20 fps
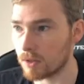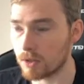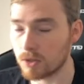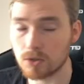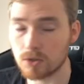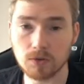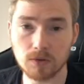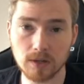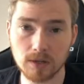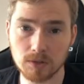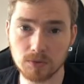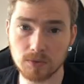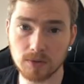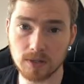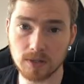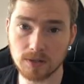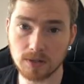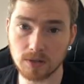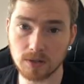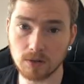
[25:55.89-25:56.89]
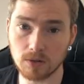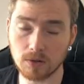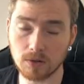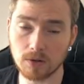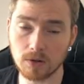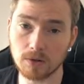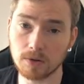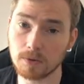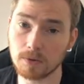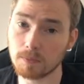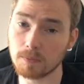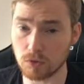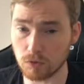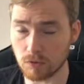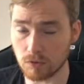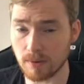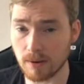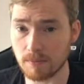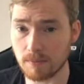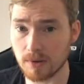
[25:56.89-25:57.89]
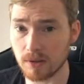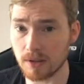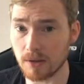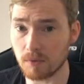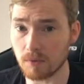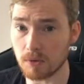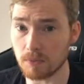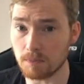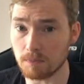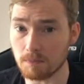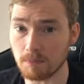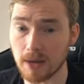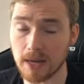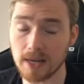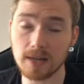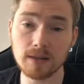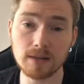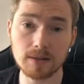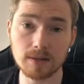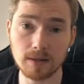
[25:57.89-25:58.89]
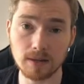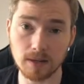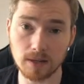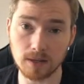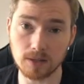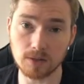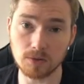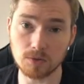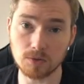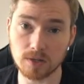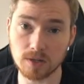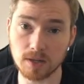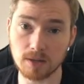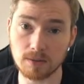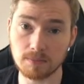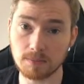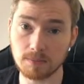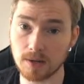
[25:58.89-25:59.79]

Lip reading: So next we need to log on. You remember that we made a username and